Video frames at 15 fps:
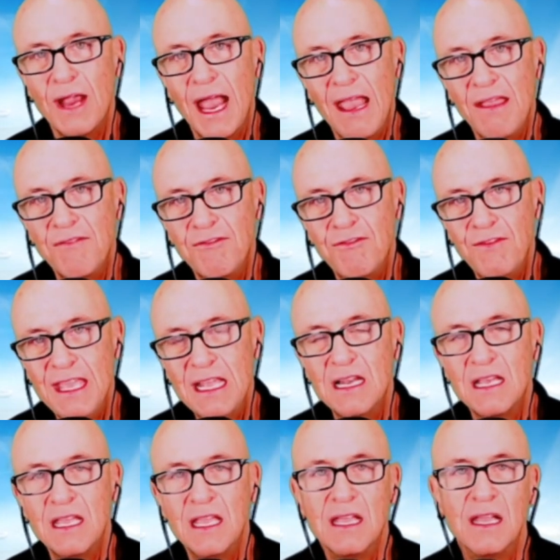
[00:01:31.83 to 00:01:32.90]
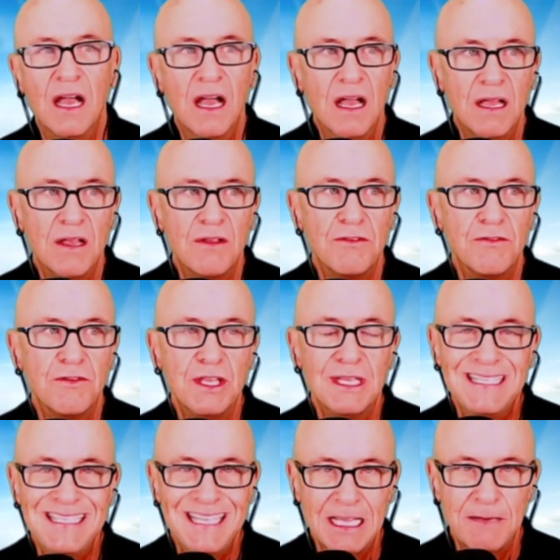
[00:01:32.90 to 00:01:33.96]
a feeling of
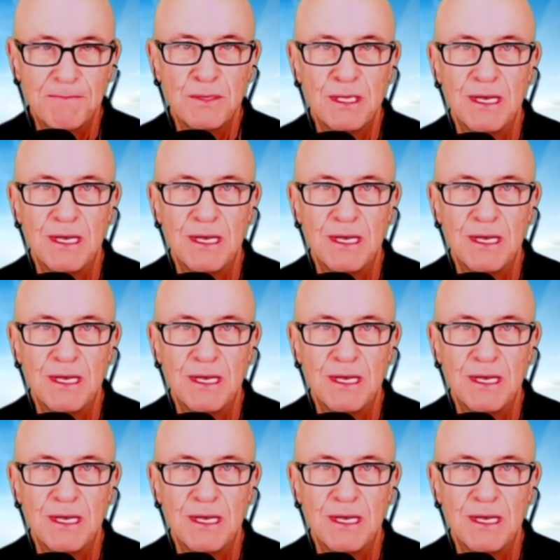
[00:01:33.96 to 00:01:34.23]
contentment